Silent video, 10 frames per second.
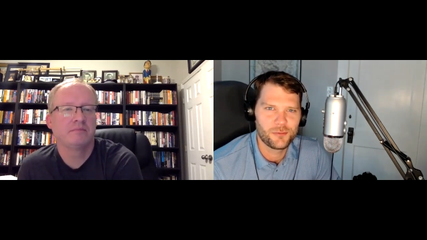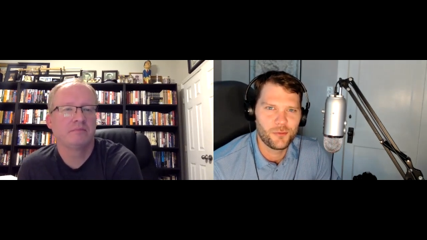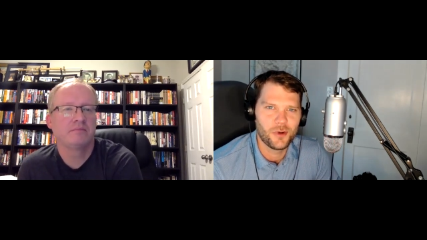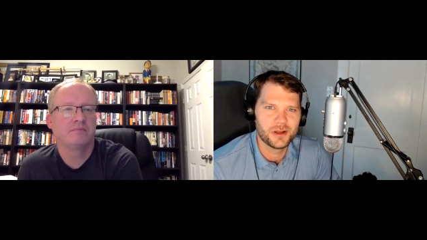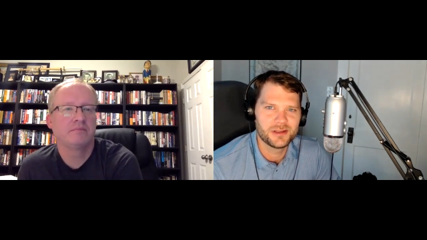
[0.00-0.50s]

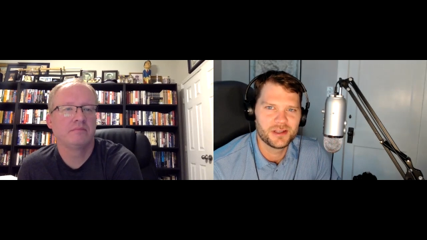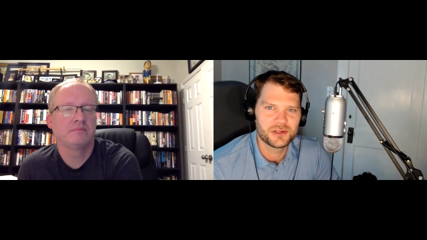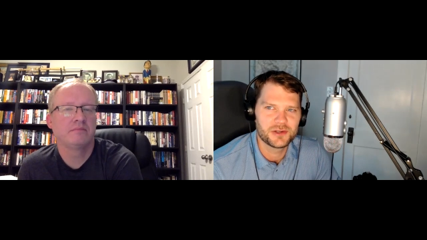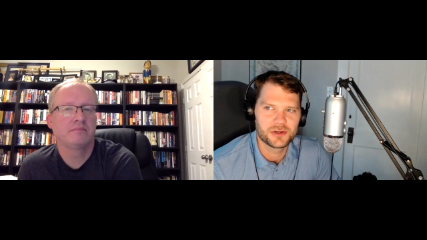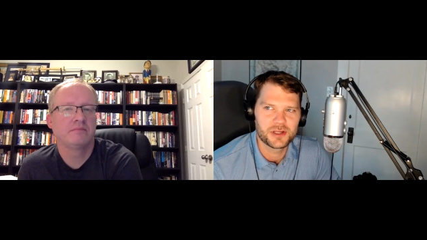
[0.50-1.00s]
Speaker 1: what
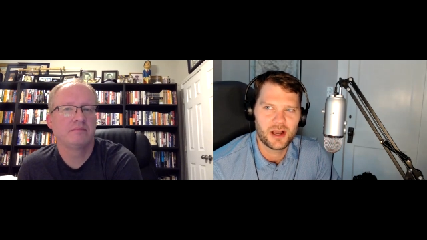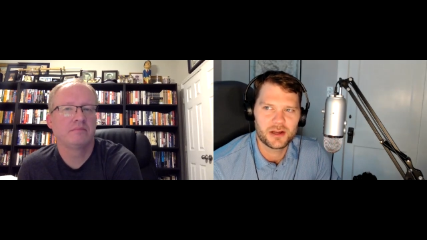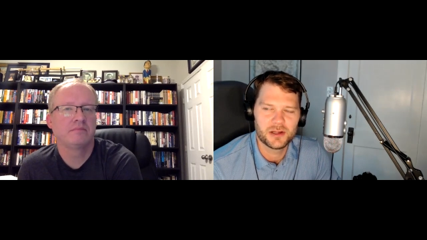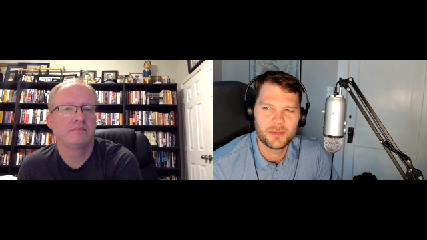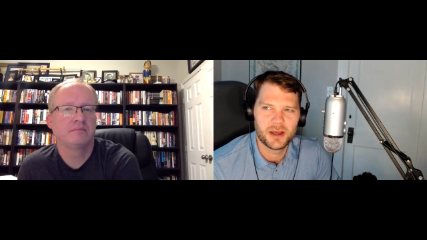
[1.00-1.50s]
issue you're
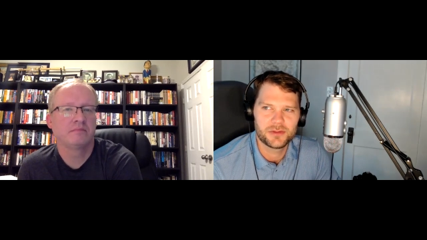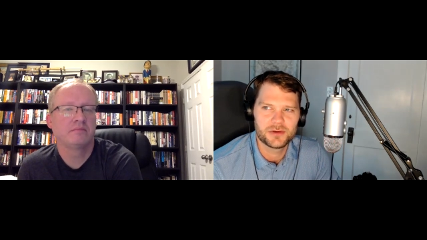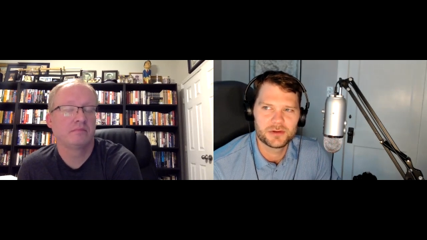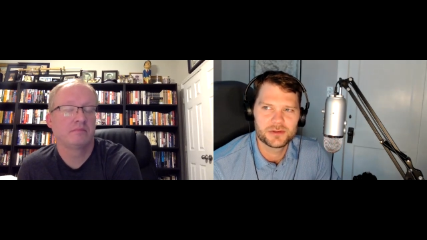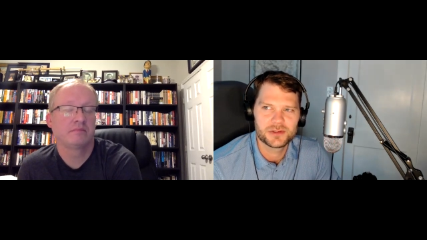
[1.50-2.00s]
talking about.
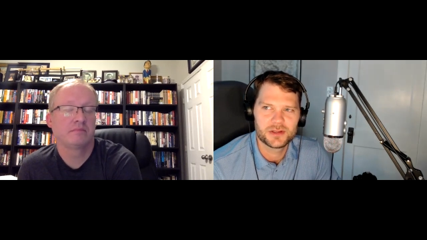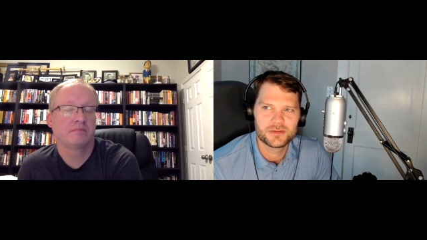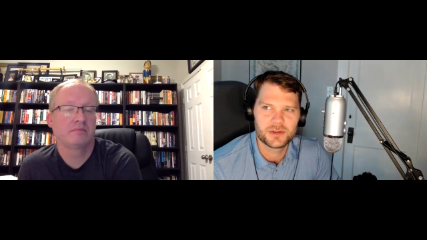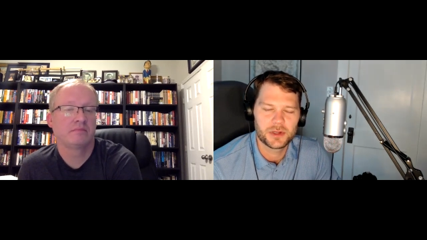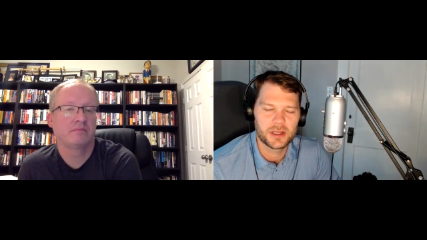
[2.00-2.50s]
There's if
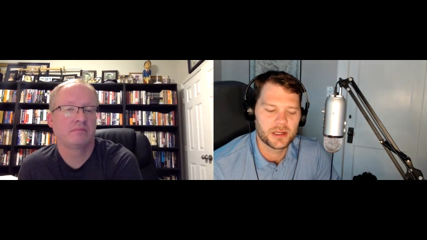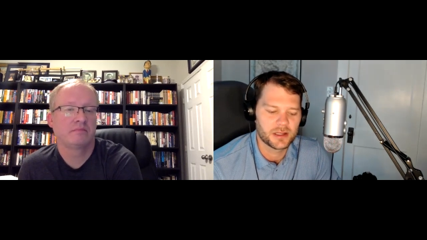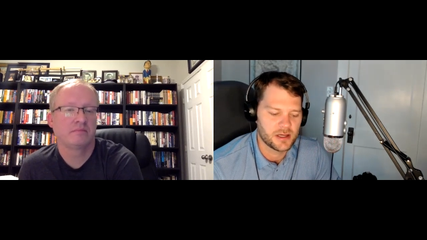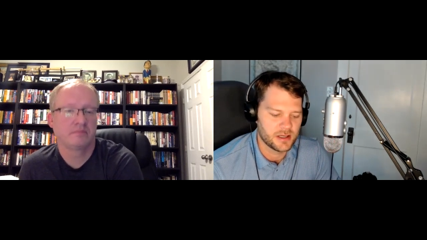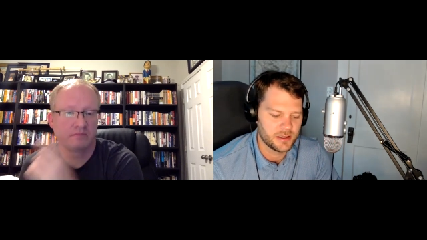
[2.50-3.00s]
someone can get a
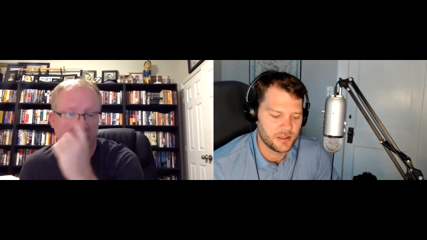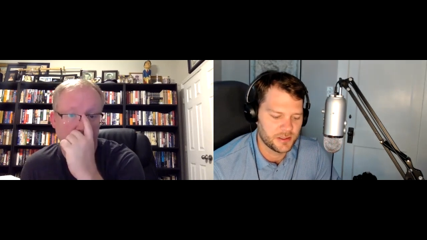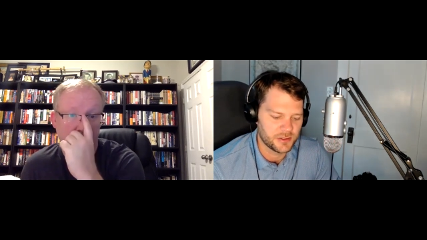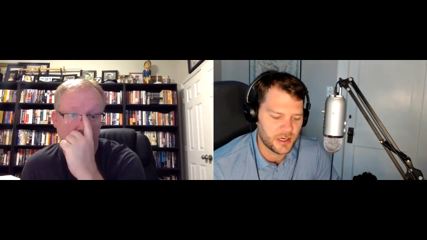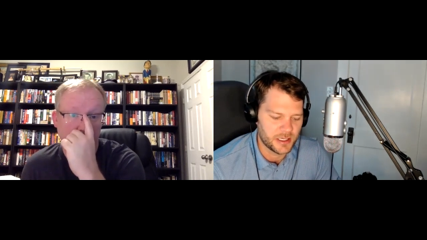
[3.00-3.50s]
cut,
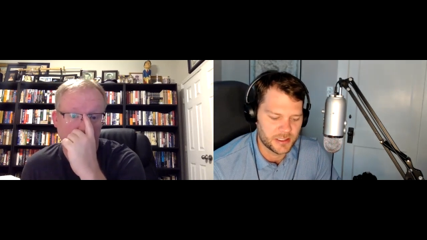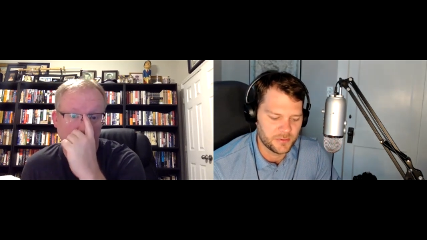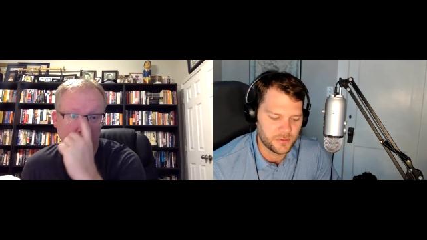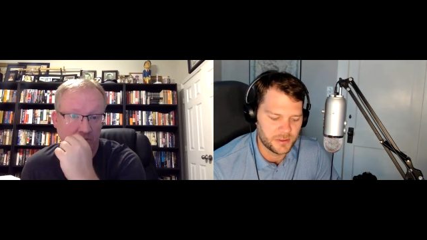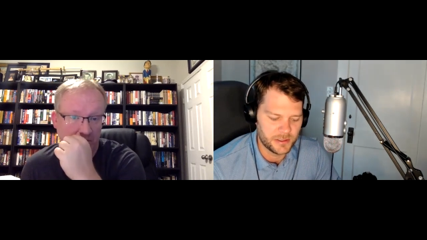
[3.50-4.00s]
they try to
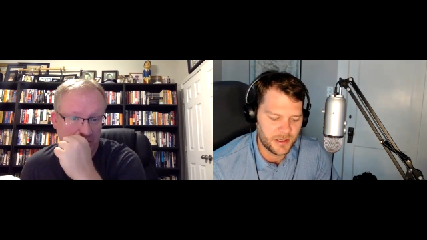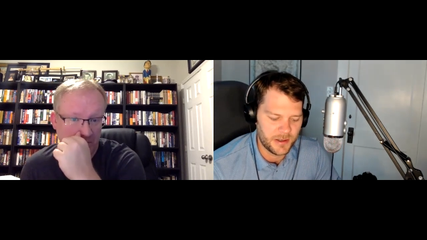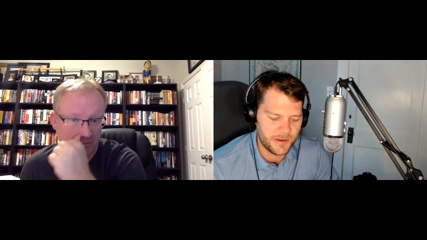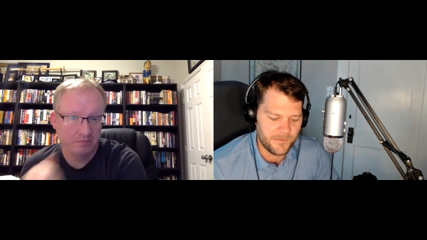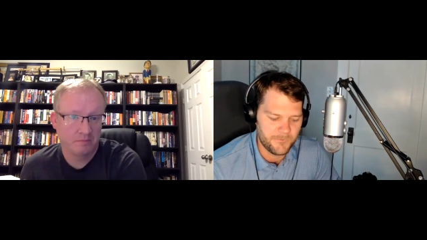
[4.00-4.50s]
get one.
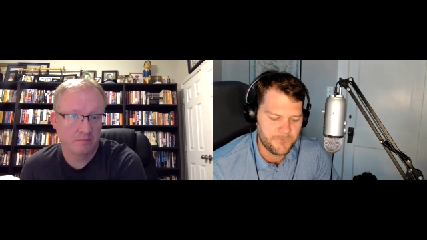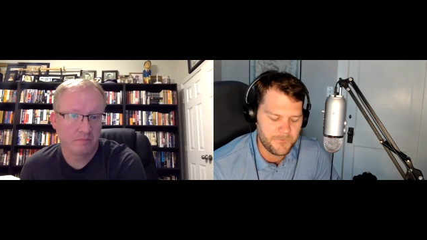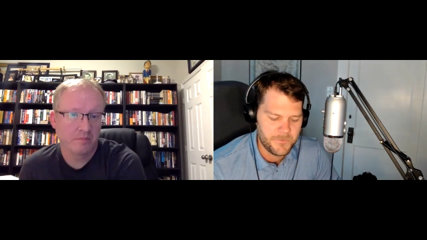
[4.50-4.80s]
Um,